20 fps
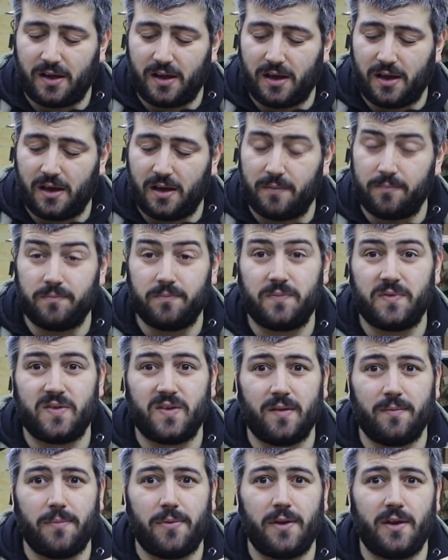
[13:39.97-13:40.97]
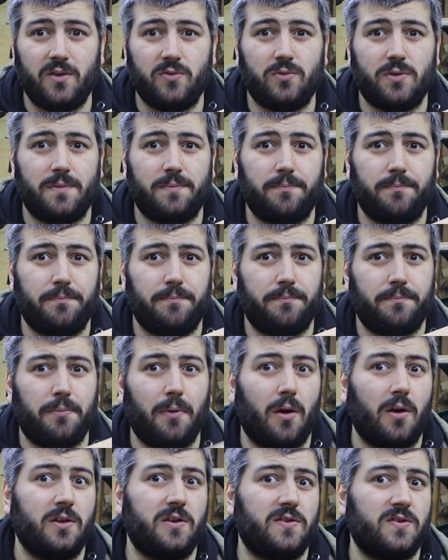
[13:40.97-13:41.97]
Some things were
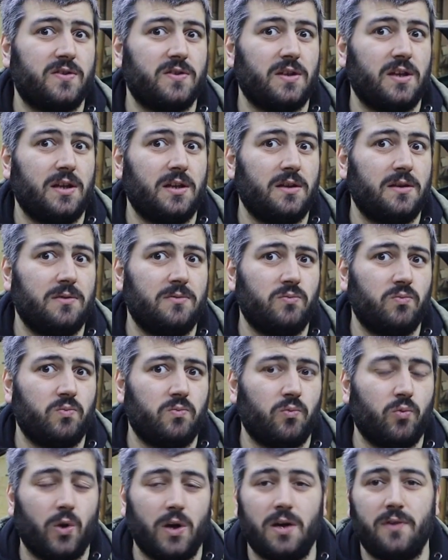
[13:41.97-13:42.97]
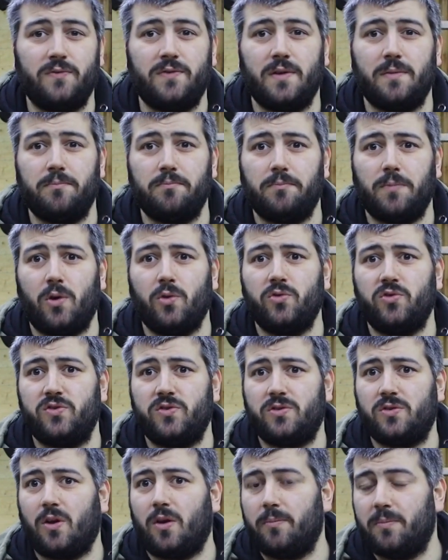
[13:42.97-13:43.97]
bought in one of the
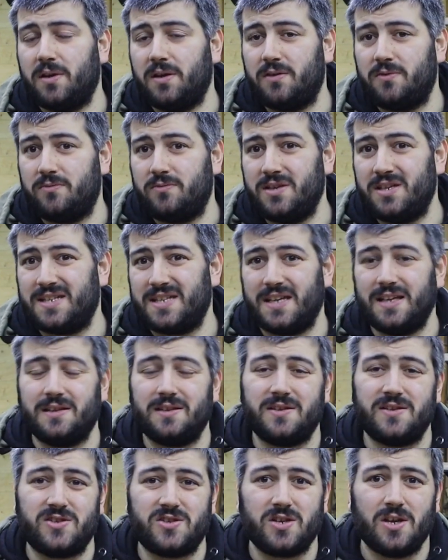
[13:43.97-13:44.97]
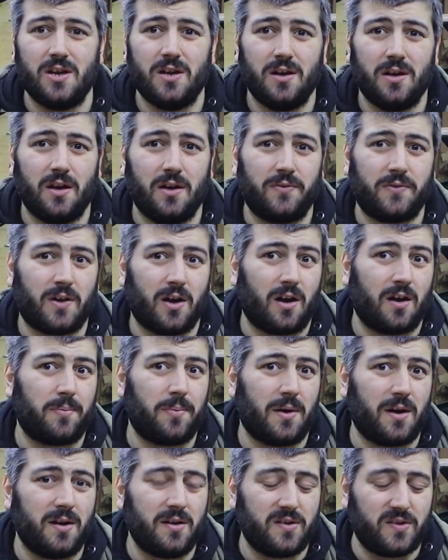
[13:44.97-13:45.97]
most common retailers of car
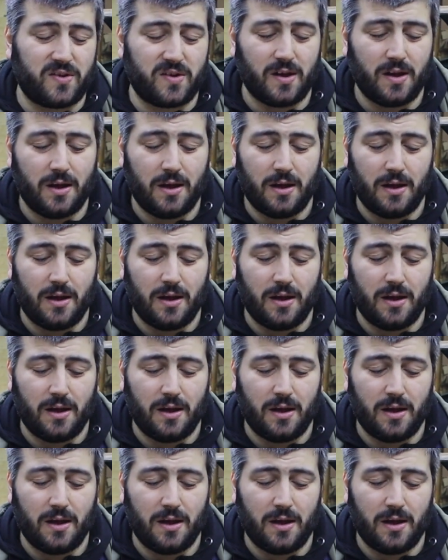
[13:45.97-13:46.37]
parts.